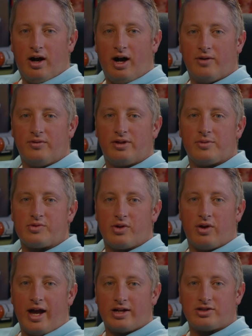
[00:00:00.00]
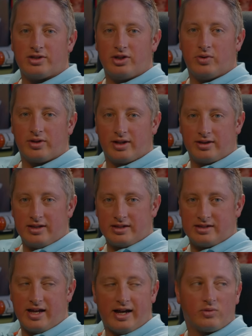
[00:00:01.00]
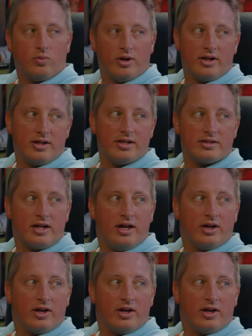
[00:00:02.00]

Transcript: oftentimes without actually knowing like the exact what it is.